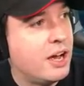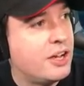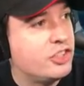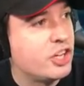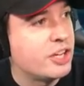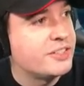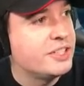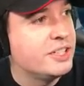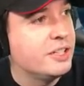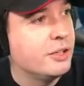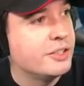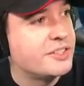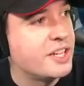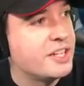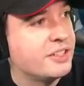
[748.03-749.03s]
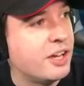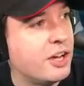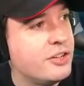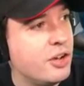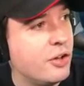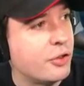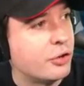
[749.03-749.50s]
Jesse sent
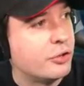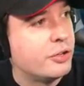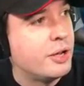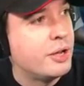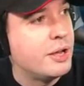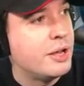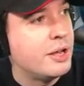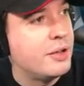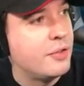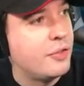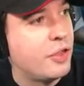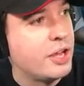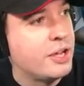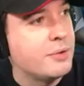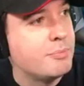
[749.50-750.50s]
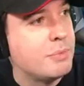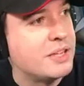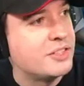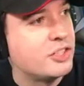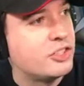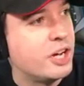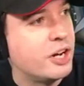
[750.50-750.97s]
another
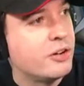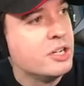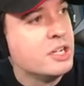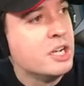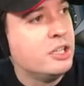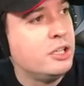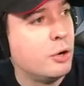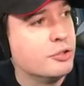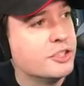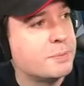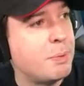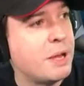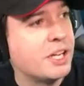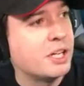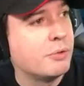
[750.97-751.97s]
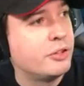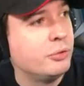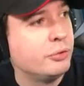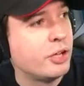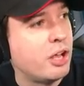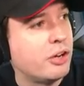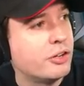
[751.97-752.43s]
message there. Lone Spanker with
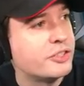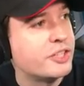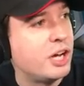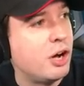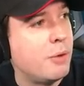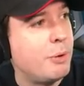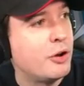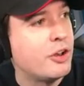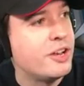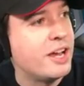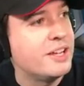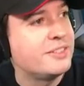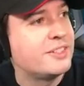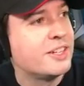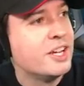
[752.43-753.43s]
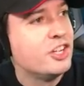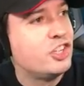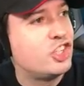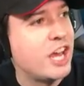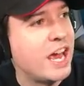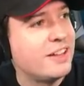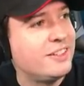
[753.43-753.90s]
$2. How about a nice
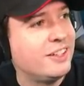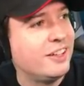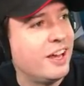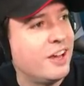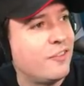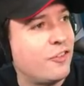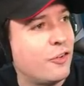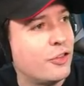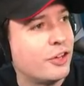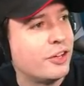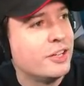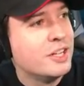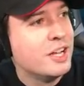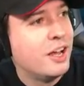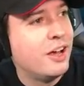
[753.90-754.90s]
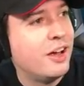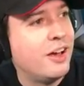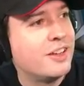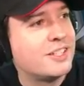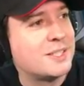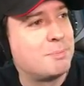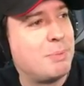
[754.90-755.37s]
chat delay for the
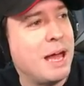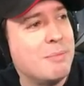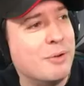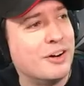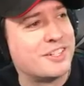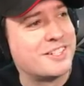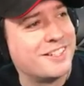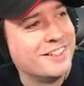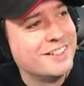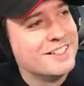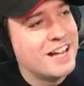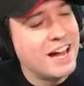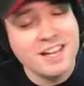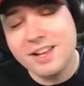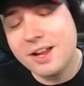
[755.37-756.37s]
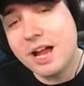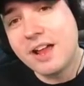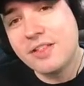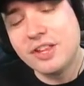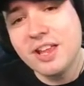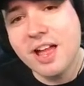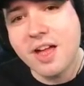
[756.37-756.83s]
spammers?
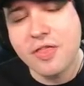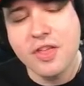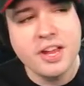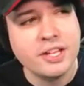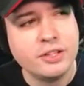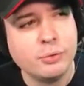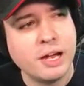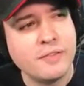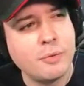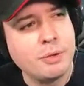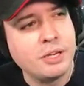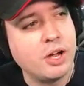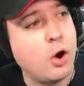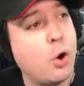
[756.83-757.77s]
I think I do have a bit of.